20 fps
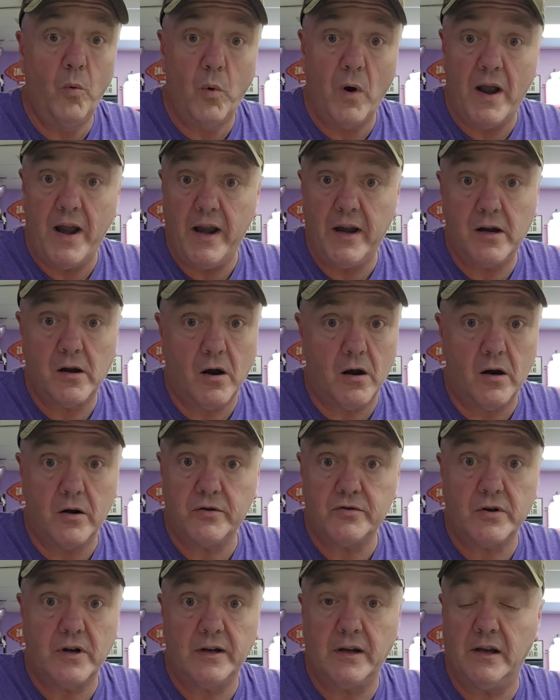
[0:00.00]
Way
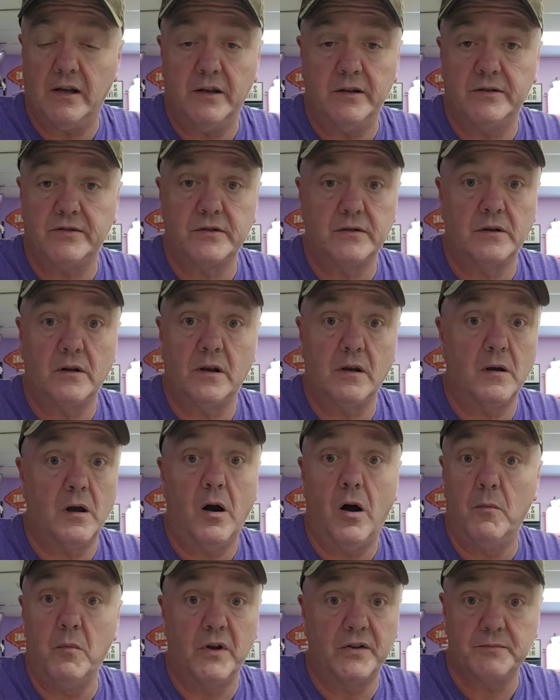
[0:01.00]
card trick
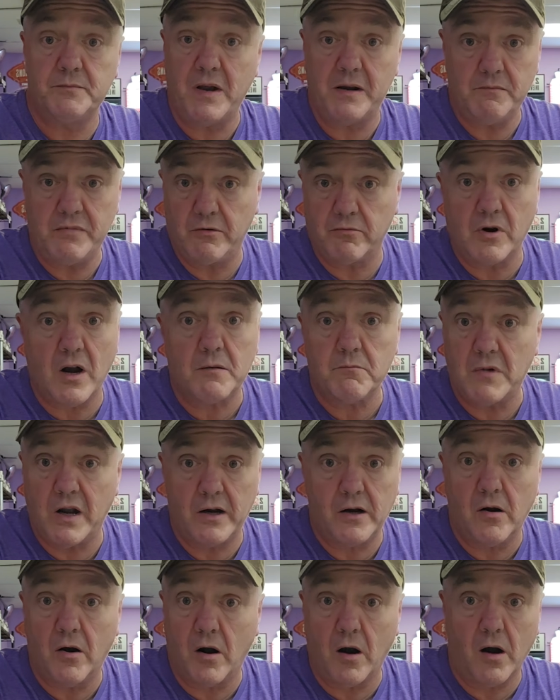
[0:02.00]
almost made me wreck
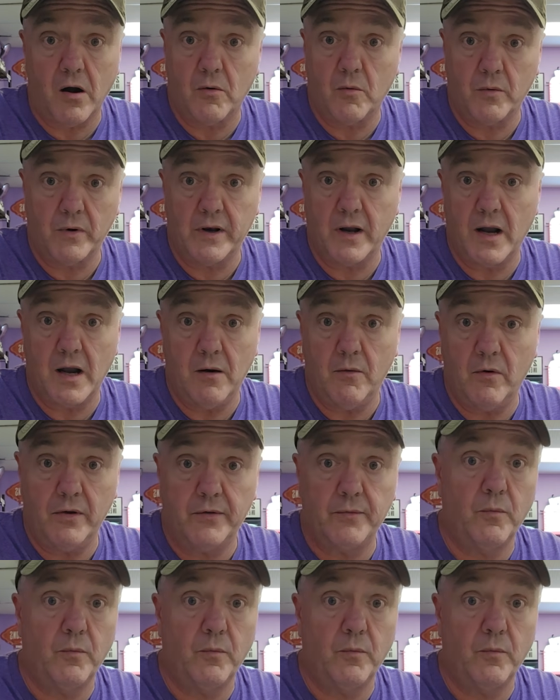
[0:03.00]
my car when I